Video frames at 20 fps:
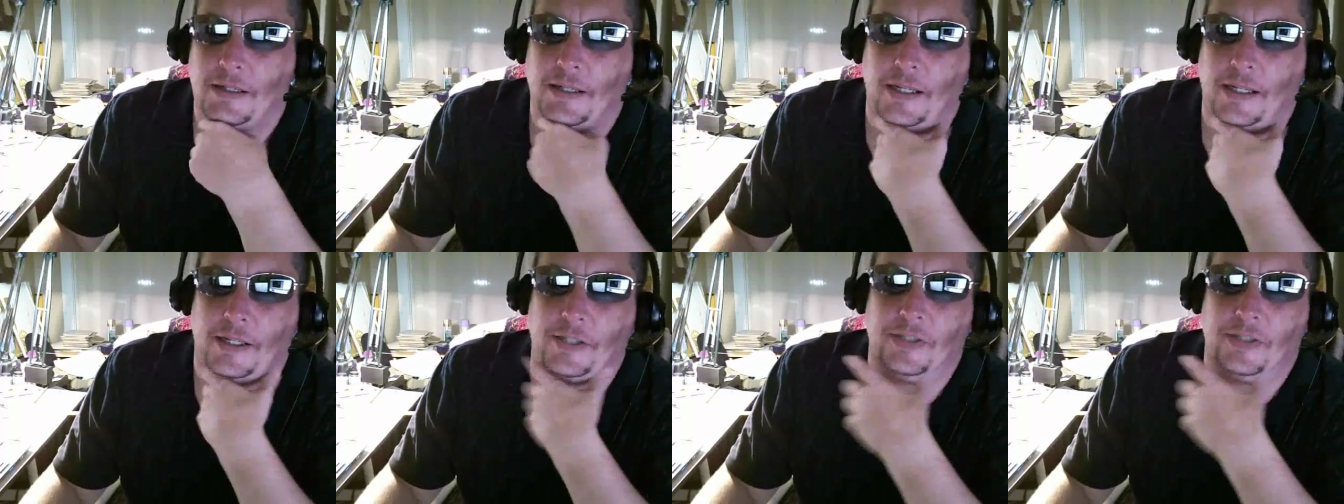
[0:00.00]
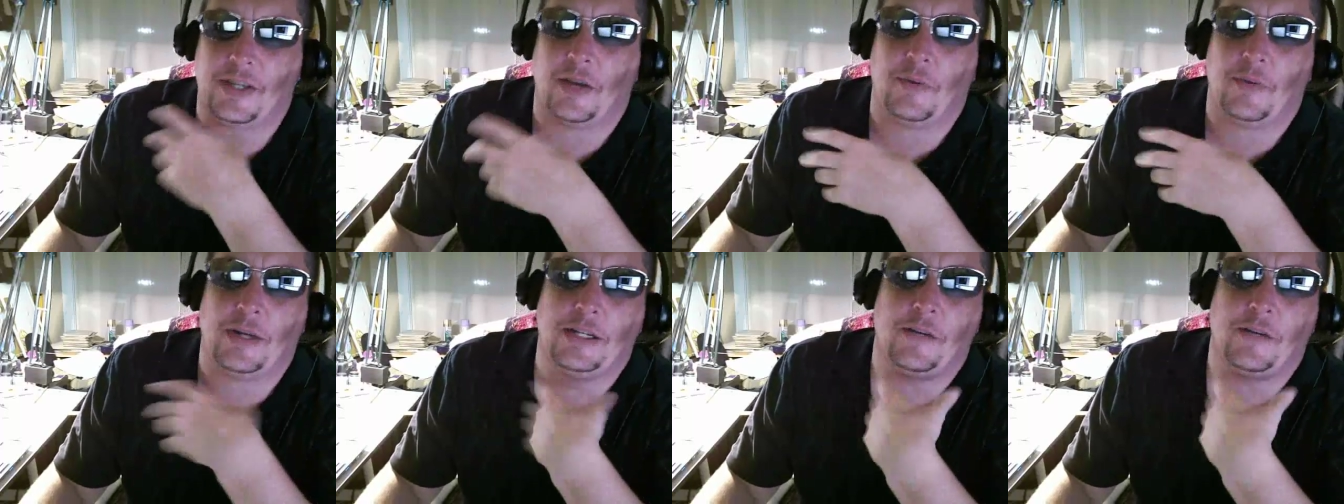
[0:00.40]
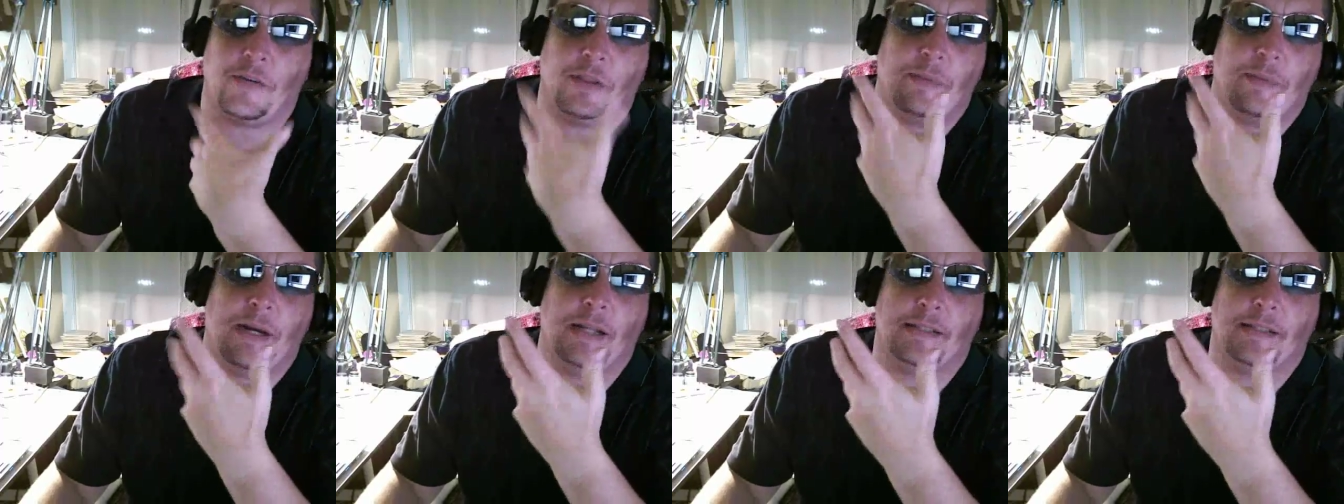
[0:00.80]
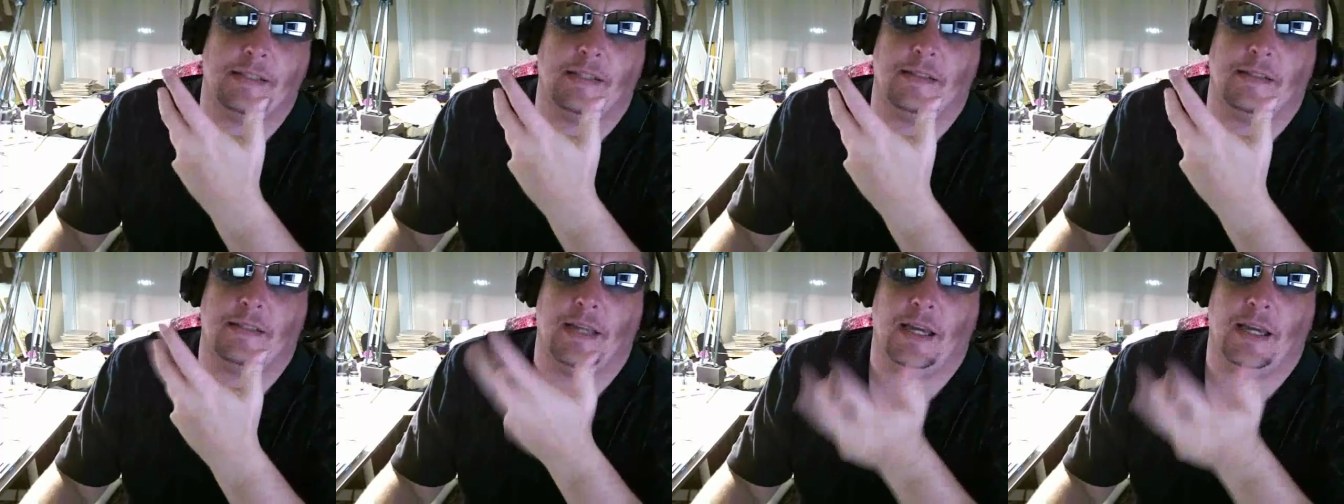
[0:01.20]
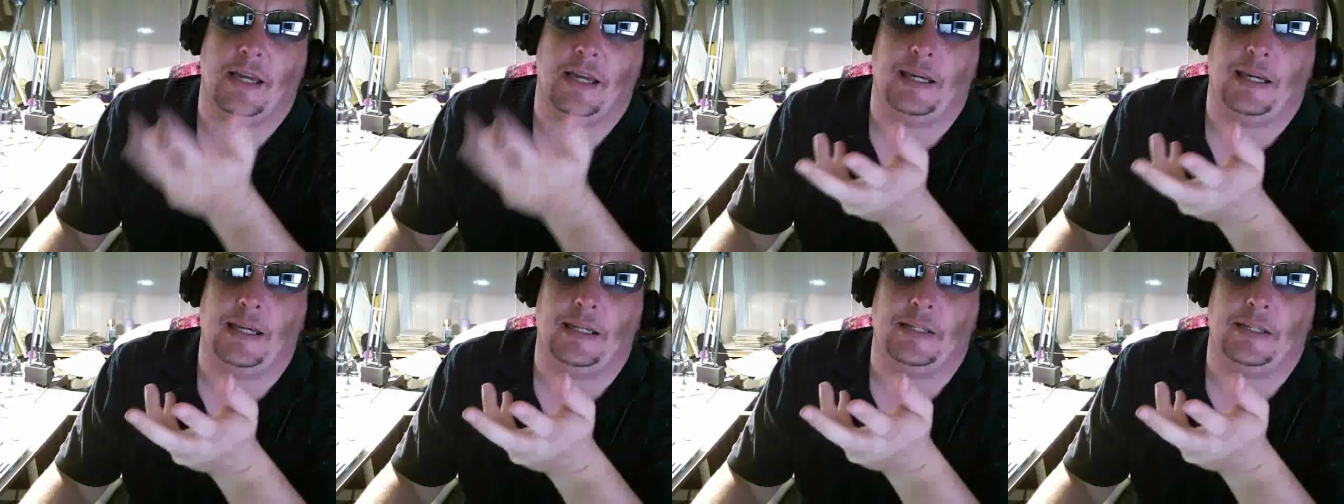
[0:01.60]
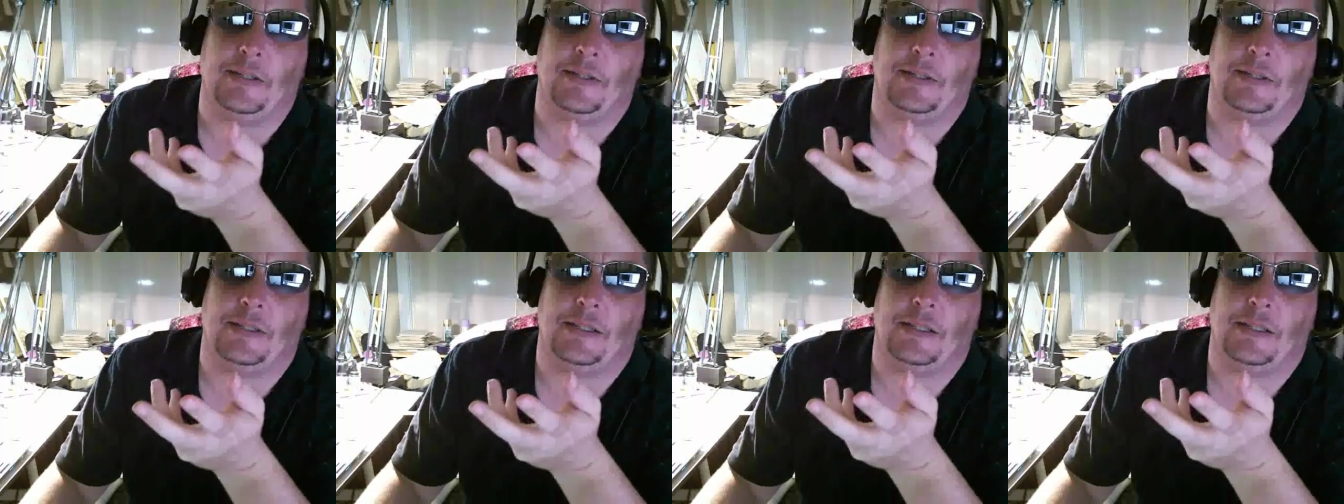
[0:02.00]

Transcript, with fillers: Uh, you just gotta watch out for the mods that say that